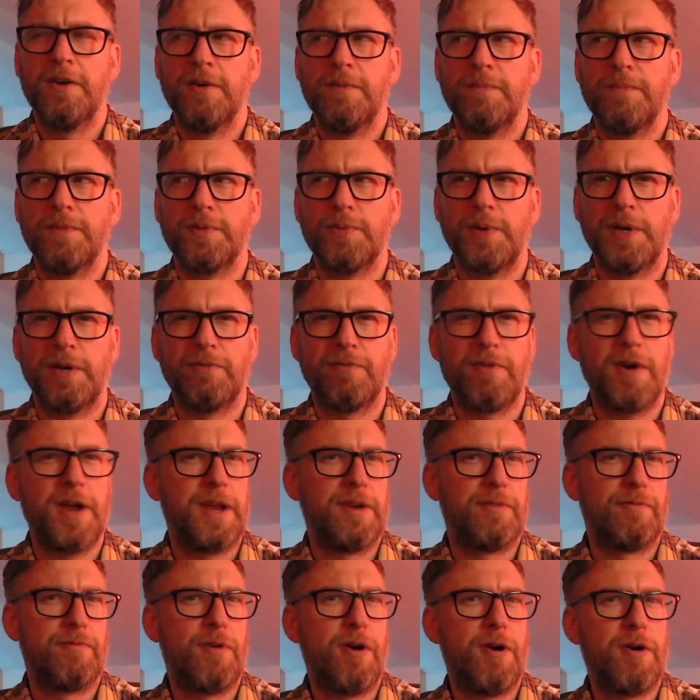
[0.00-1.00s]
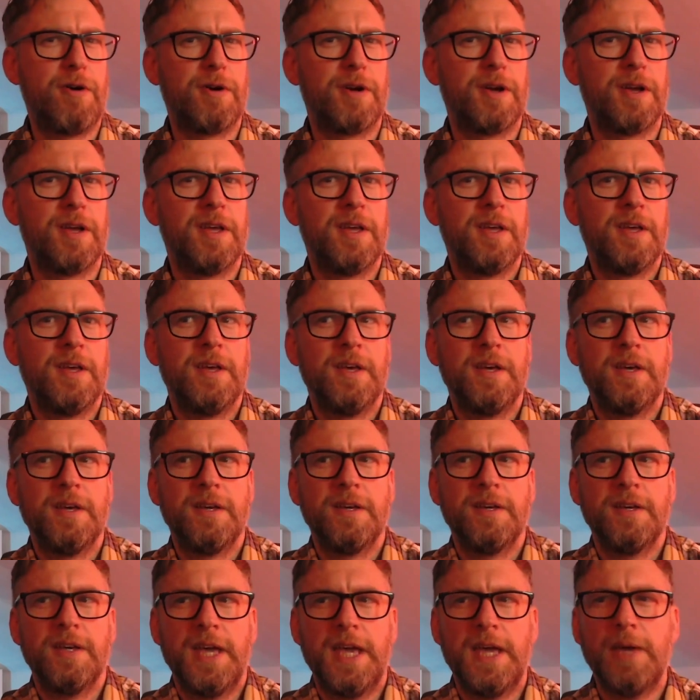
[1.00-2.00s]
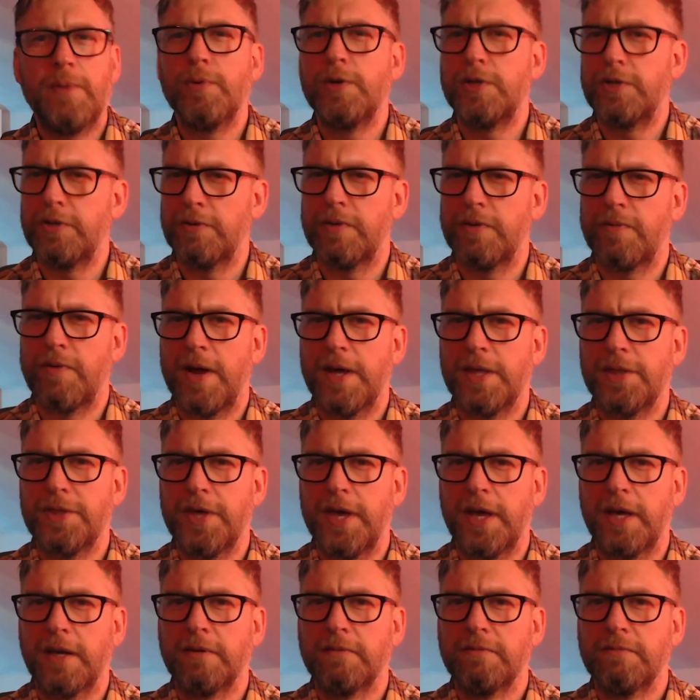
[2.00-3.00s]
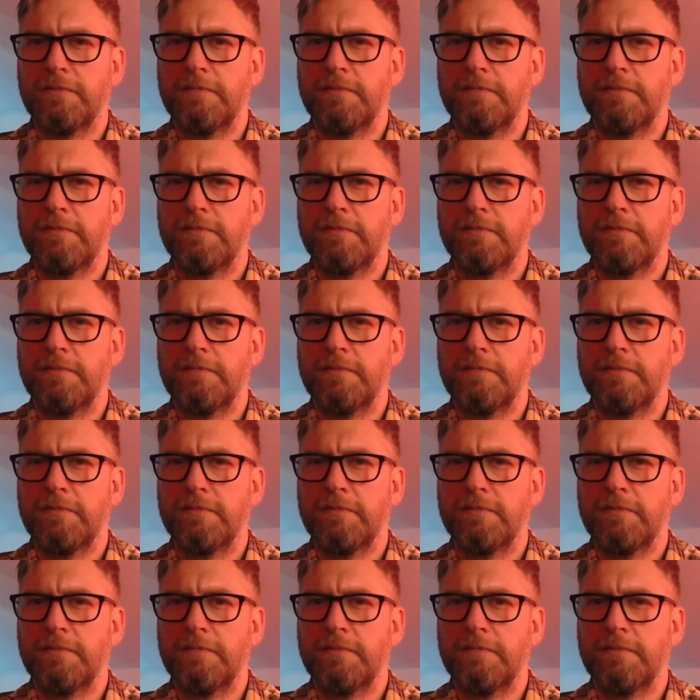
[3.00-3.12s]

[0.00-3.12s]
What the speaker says: between right and wrong, he would do the right thing.